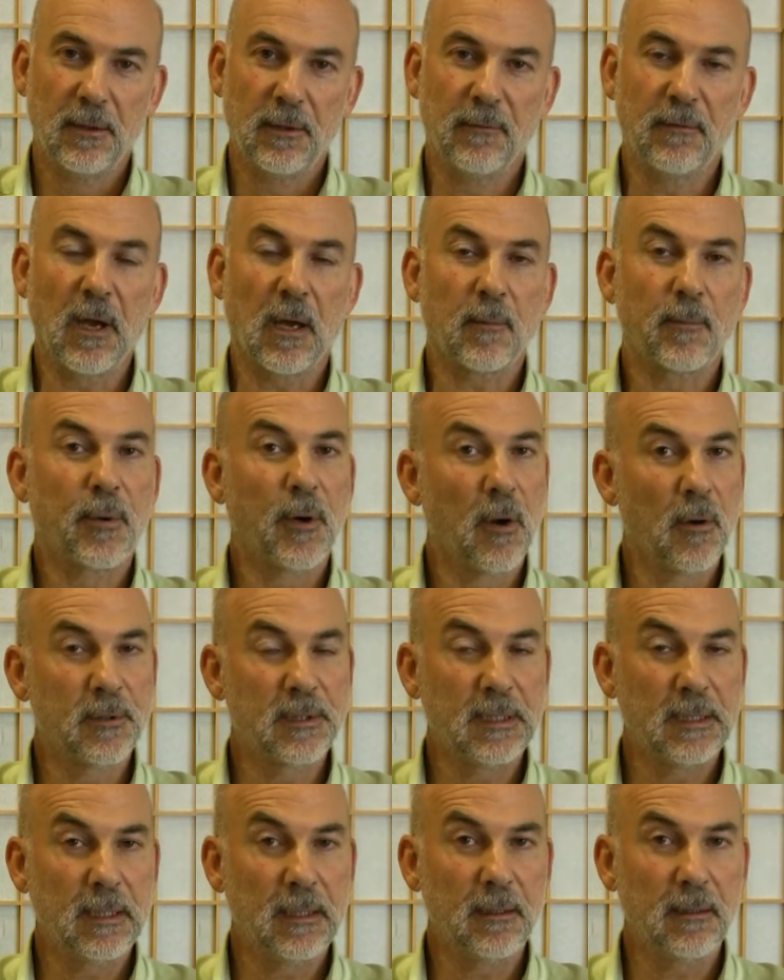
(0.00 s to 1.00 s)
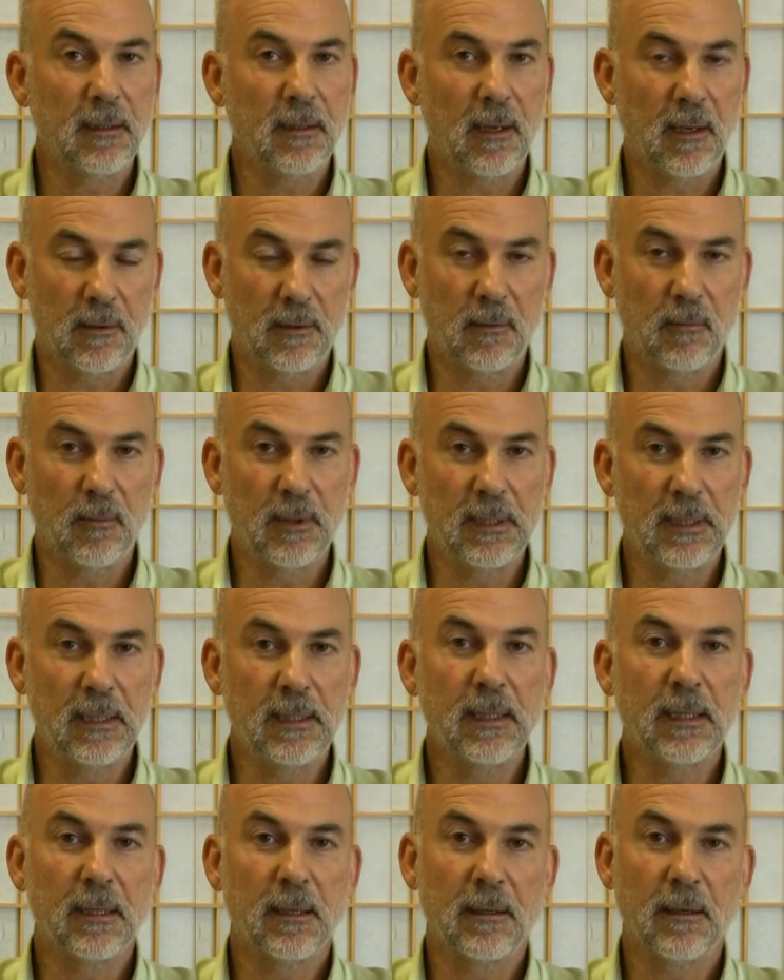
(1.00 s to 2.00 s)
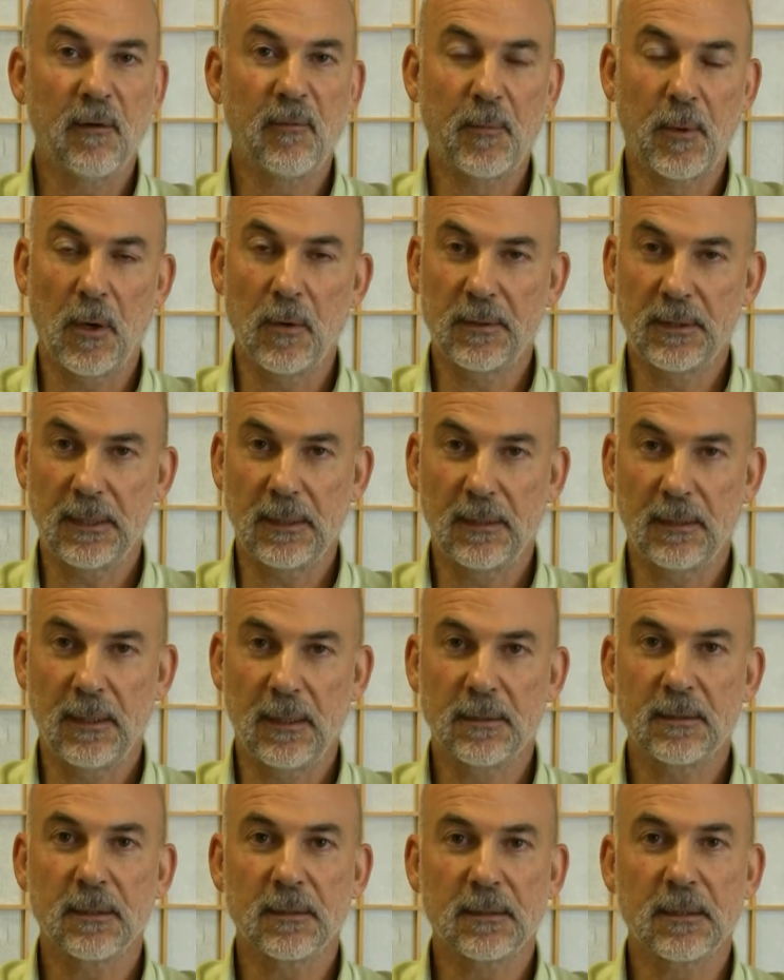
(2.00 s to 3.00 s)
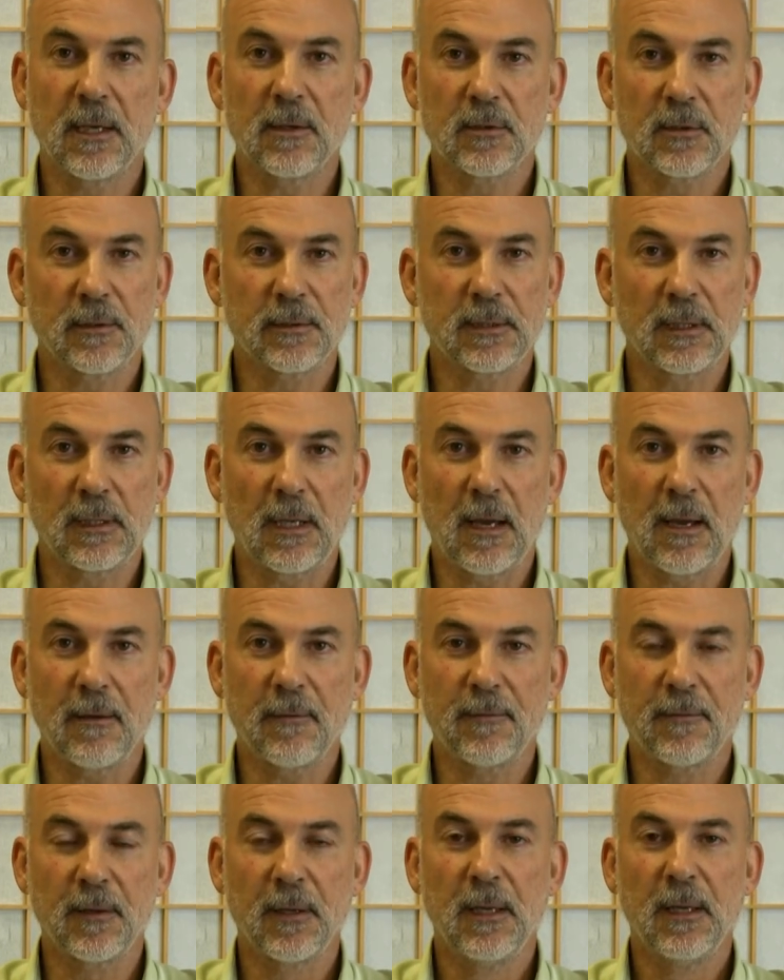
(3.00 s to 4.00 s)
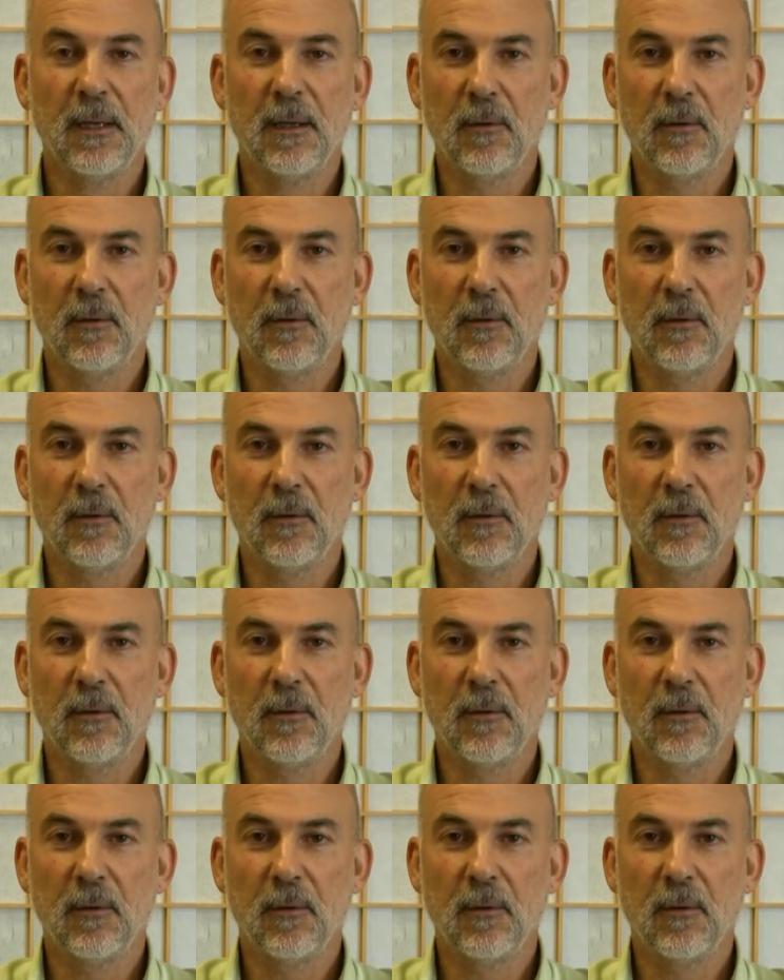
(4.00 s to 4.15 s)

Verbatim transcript: You've got protein, and we need to get enough protein. It's essential to life.